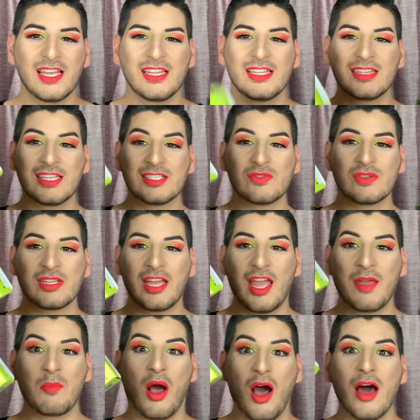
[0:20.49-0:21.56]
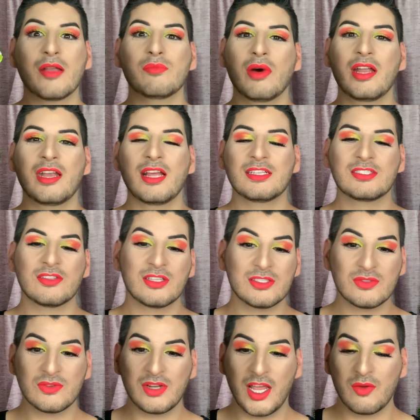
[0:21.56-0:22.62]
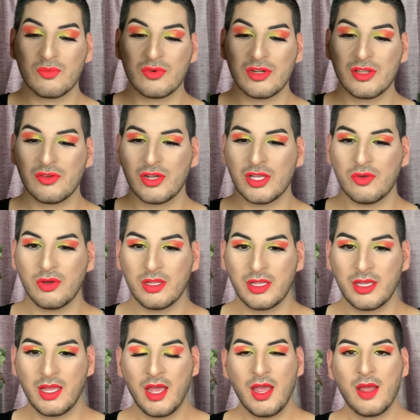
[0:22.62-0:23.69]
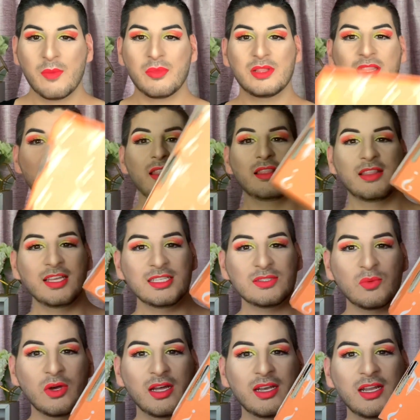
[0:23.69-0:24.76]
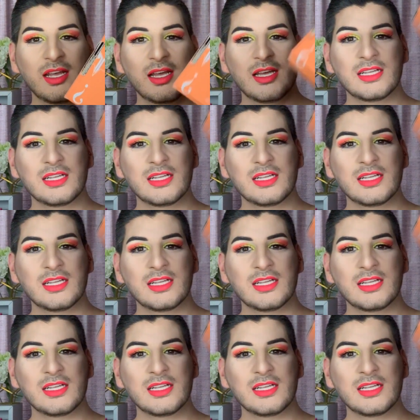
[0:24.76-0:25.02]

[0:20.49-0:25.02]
and then this one came on Monday, so this one came really quickly, but then this one